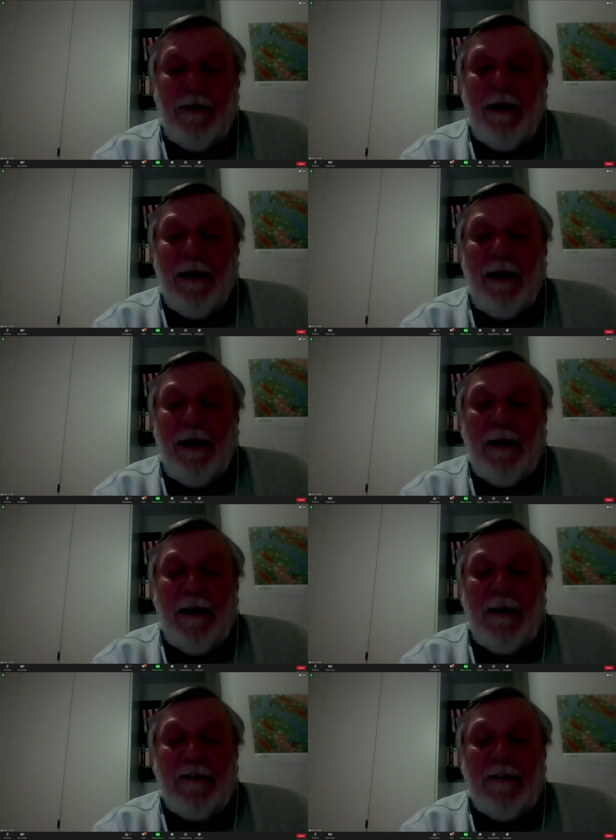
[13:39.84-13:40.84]
who are
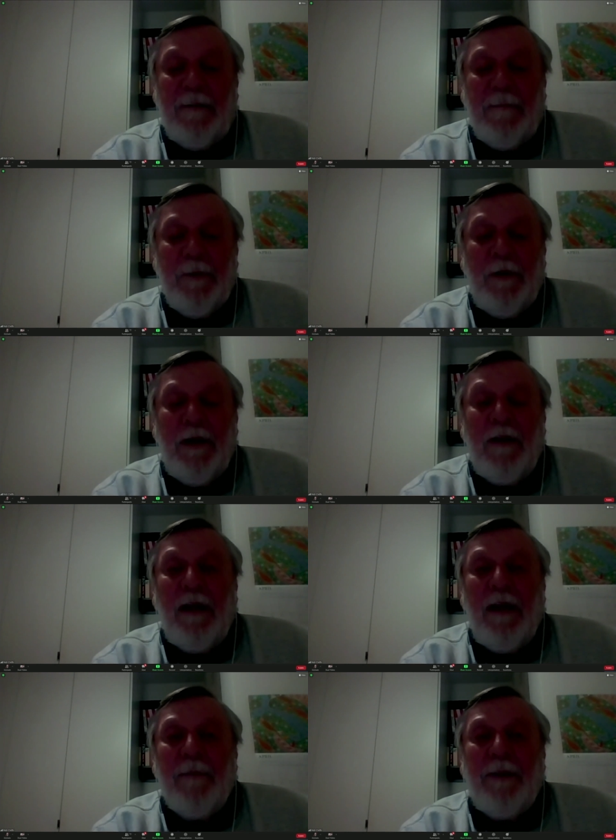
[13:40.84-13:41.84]
allies, real
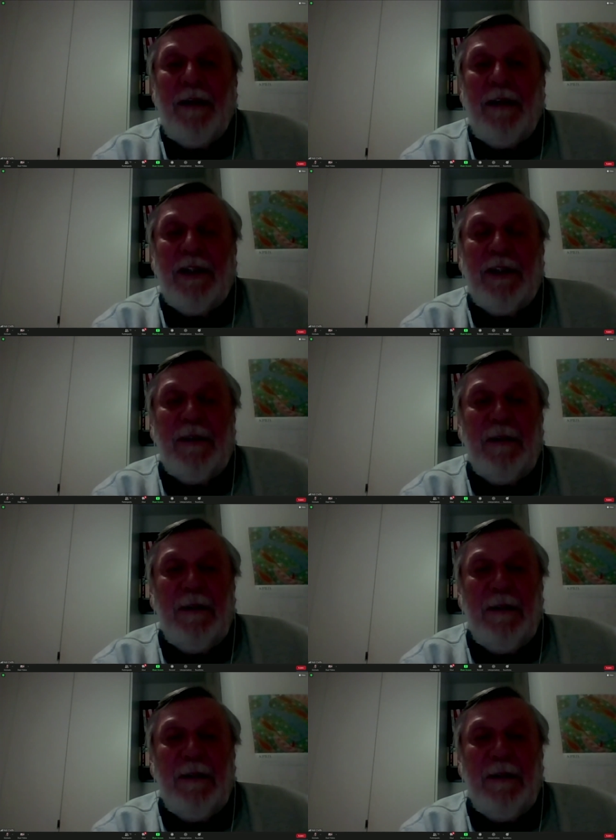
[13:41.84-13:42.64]
and potential.